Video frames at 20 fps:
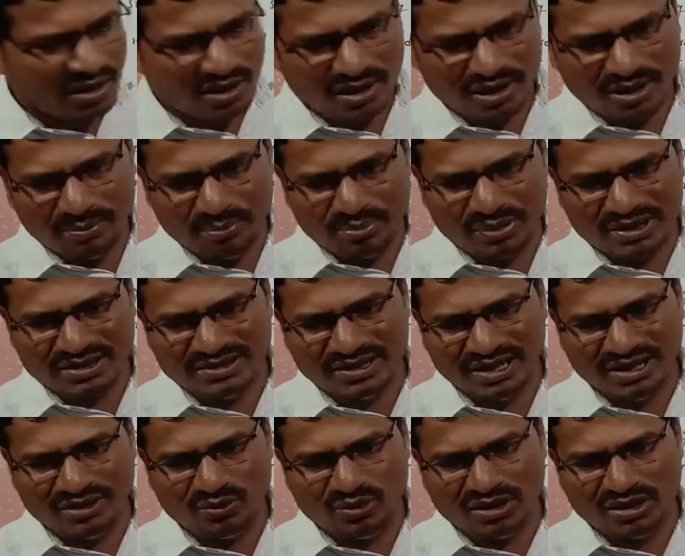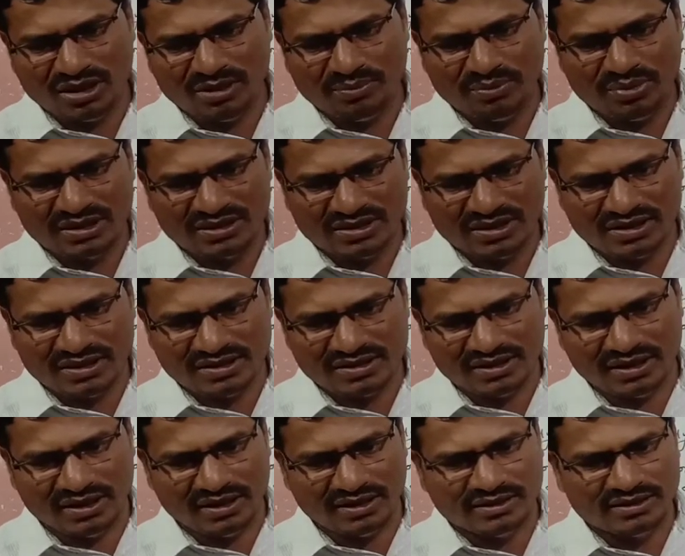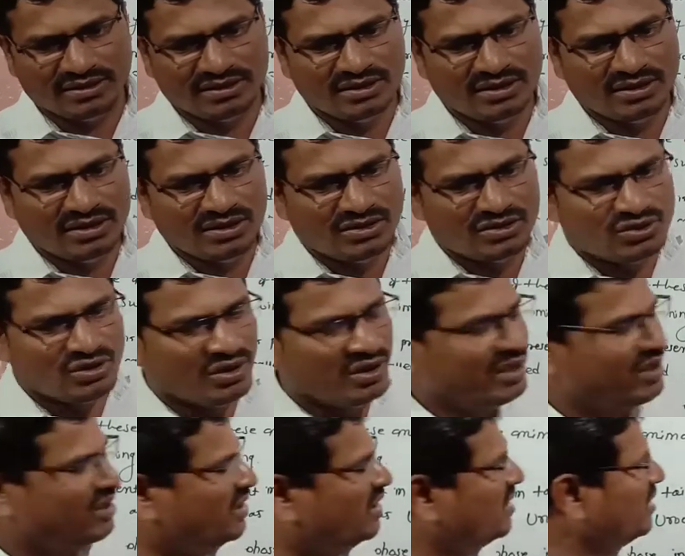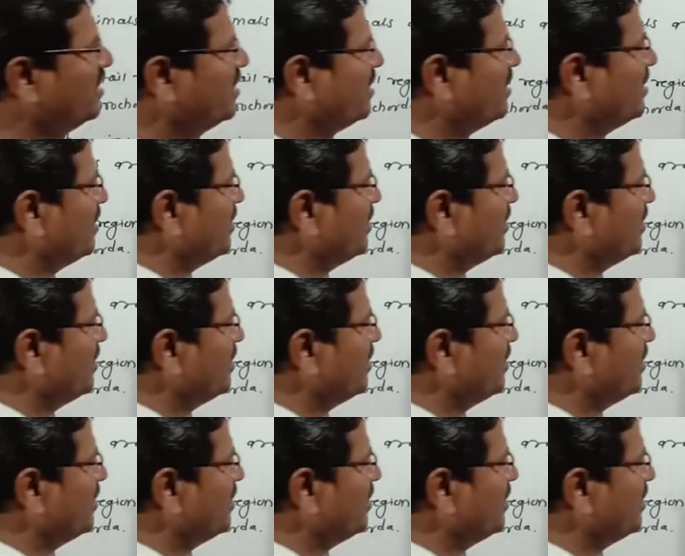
Upper side one aperture is there. So aerial